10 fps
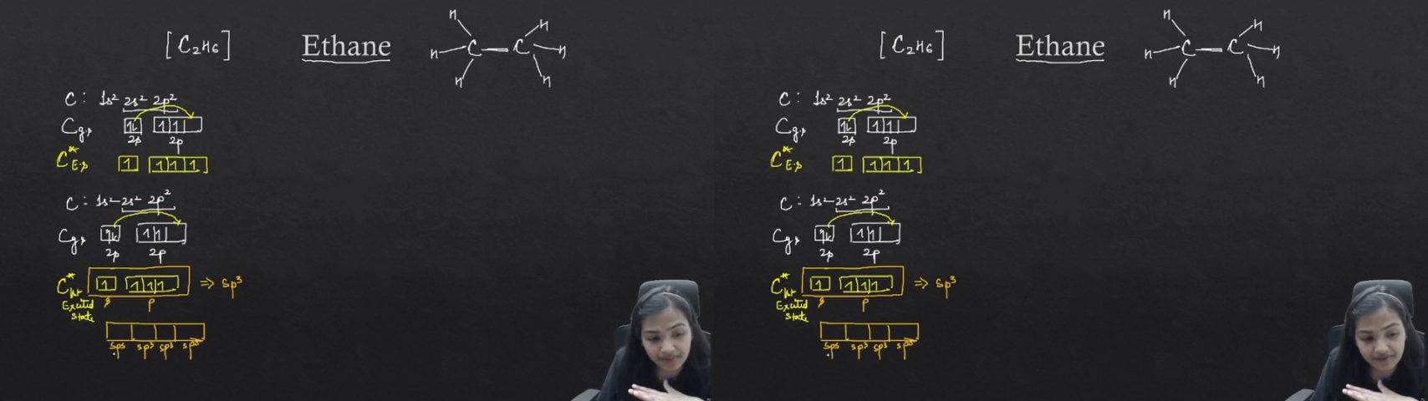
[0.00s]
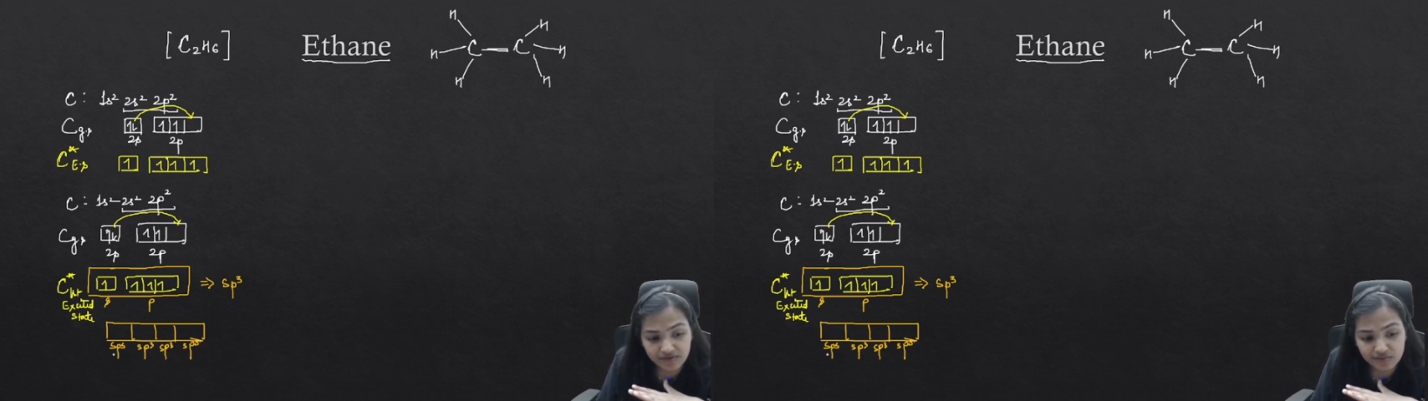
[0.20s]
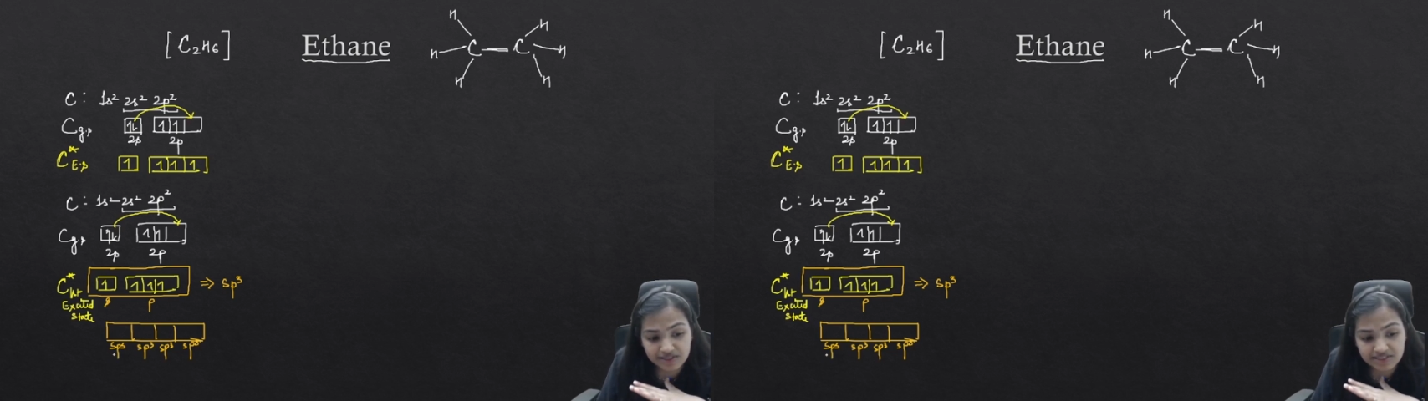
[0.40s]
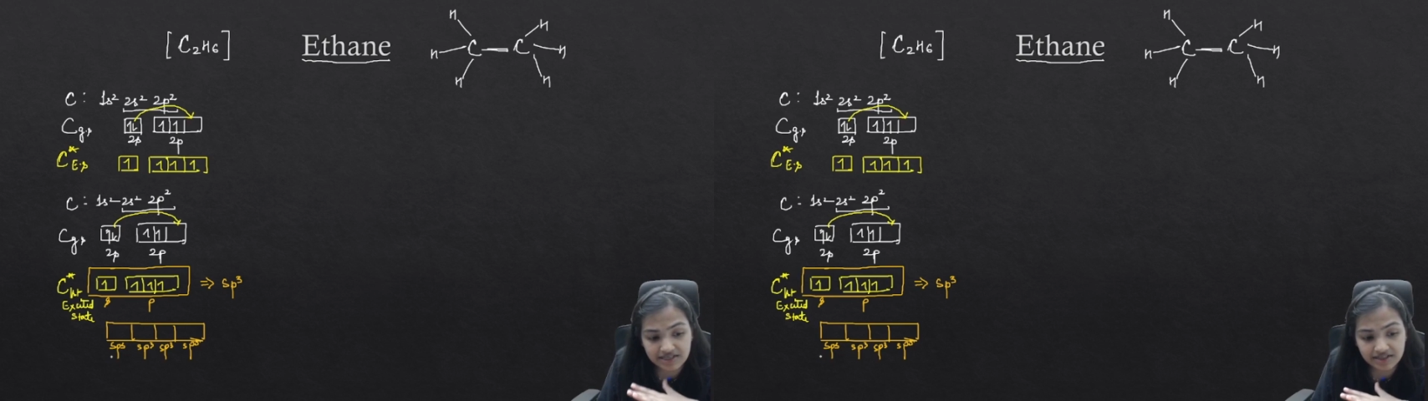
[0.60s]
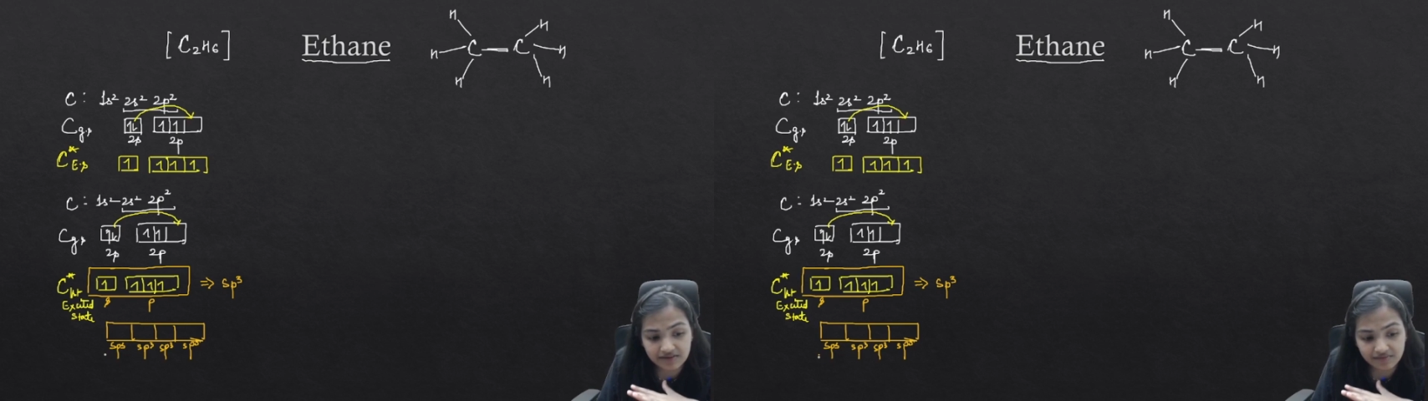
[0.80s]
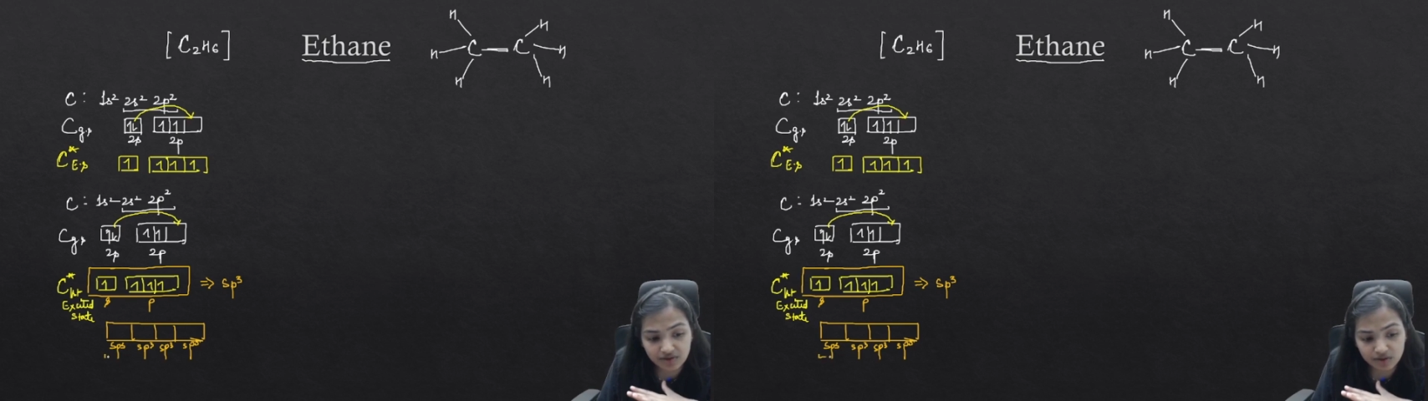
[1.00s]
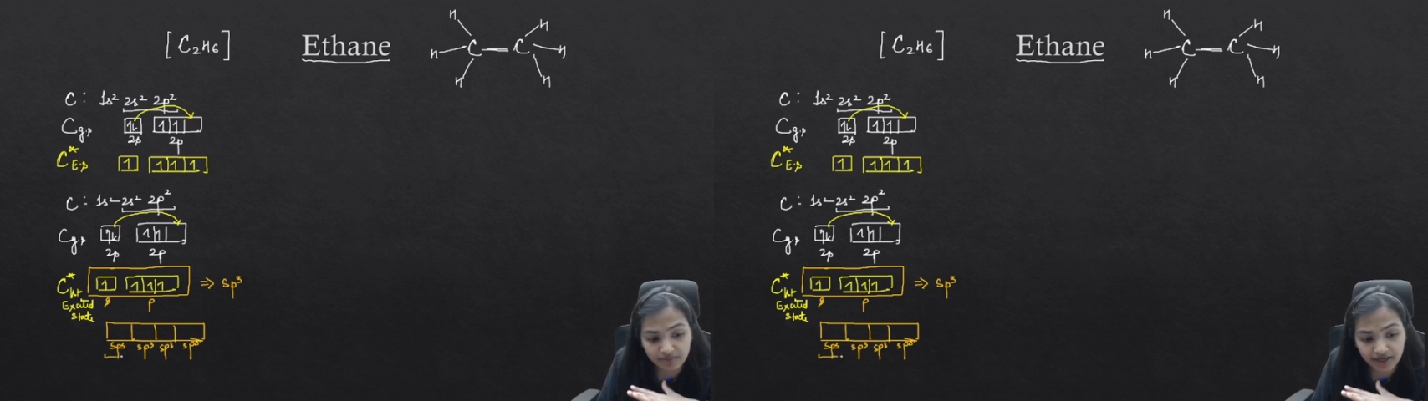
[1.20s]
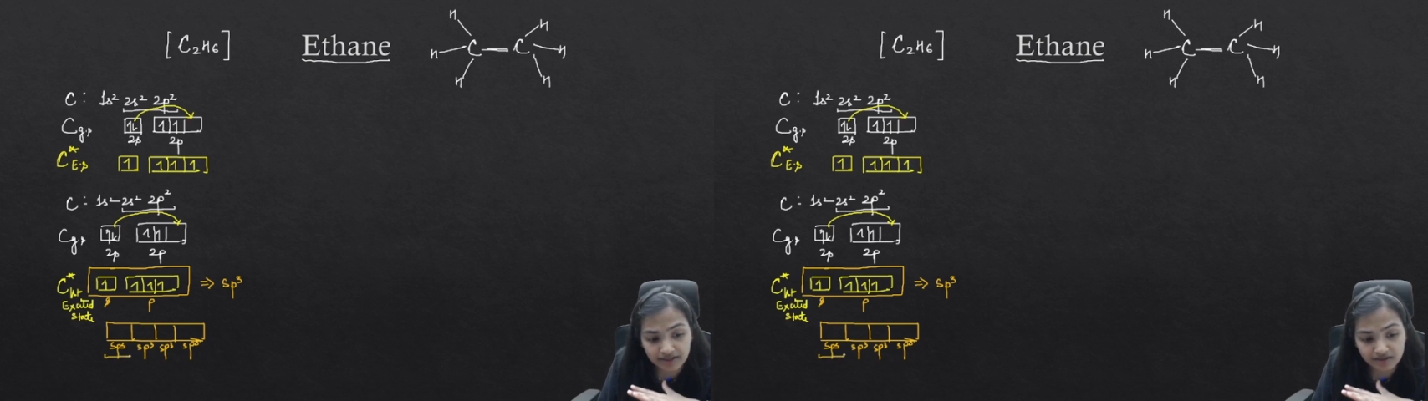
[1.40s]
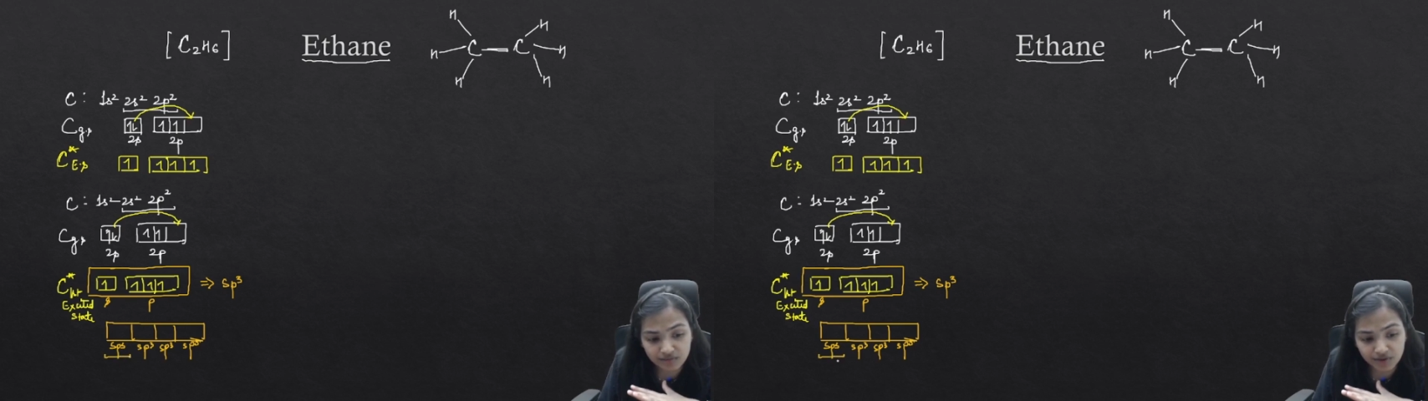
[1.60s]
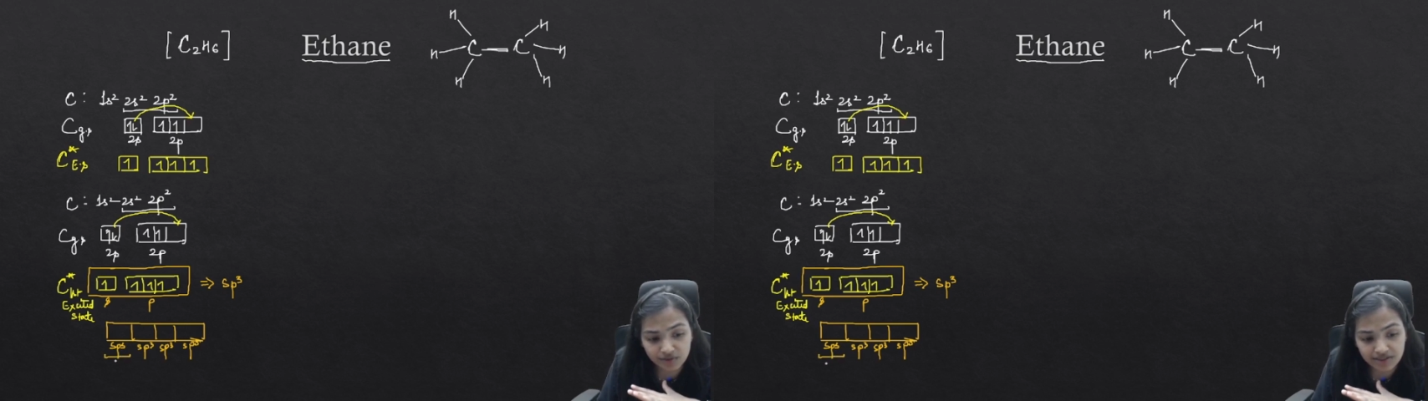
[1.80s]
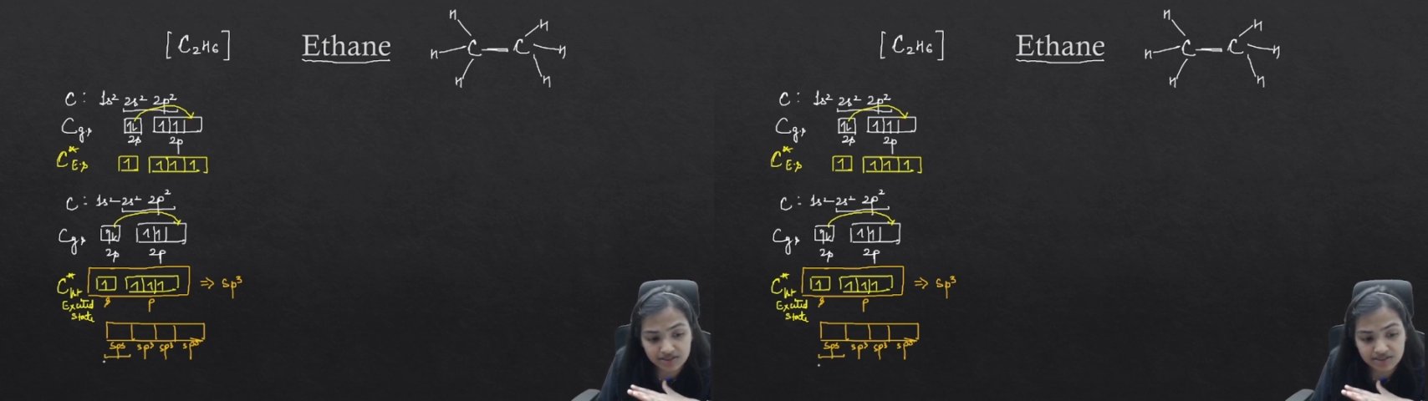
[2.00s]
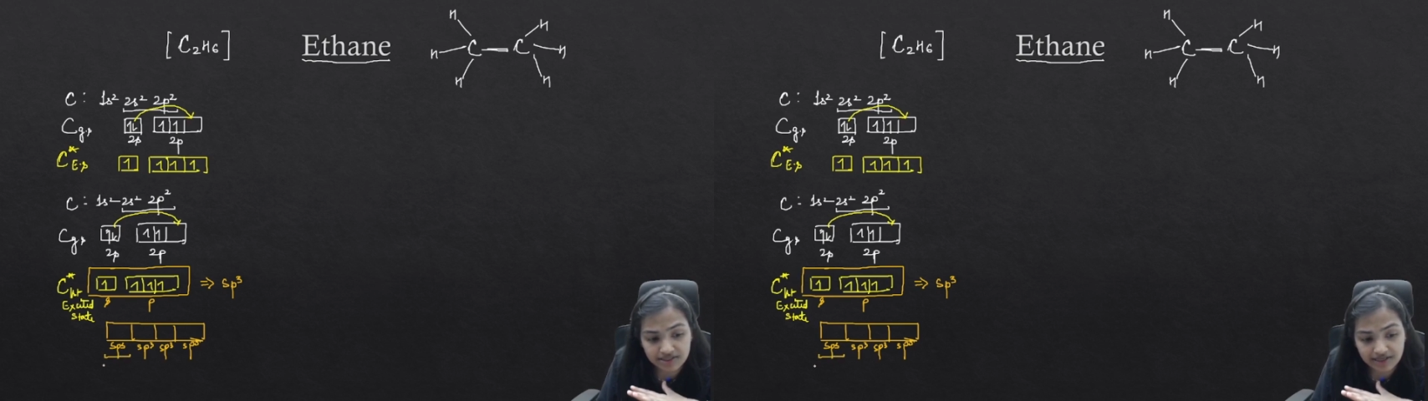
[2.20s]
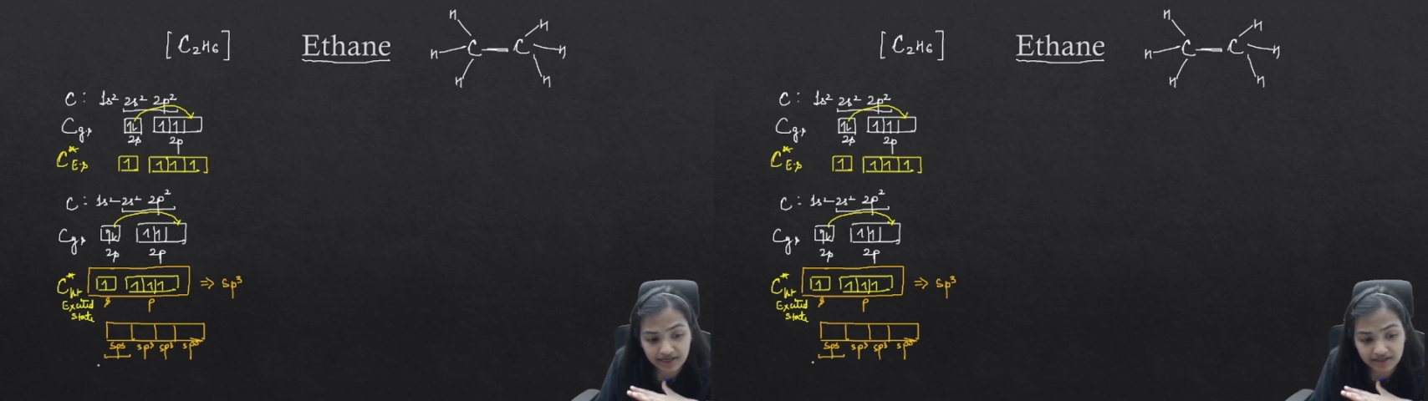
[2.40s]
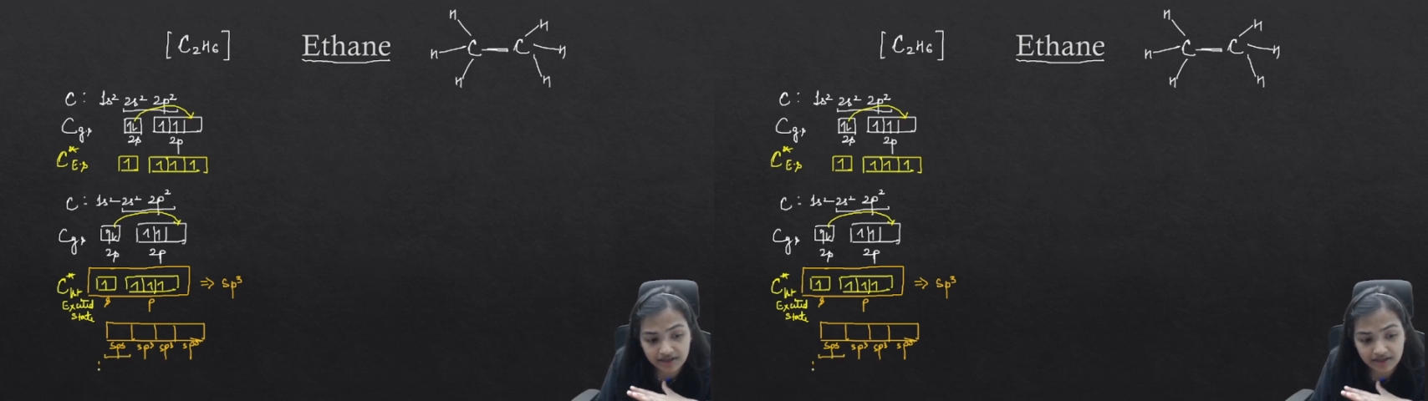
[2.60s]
If you will see in the one orbital, what you can see that